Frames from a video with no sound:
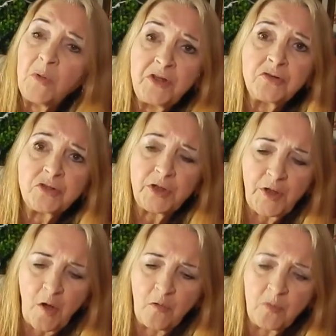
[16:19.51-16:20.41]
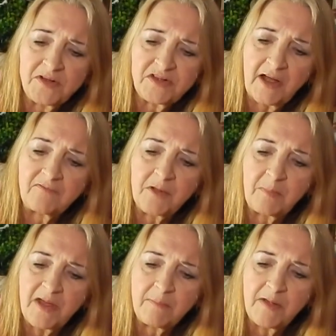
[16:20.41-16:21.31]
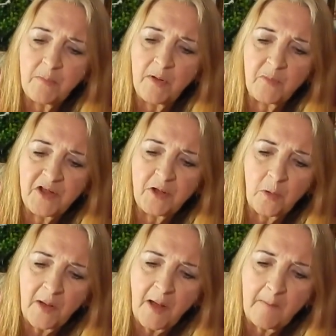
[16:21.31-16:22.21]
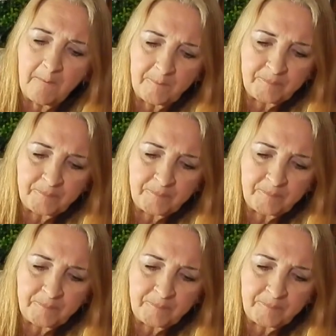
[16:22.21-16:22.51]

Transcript: We usually always have the baby when we go out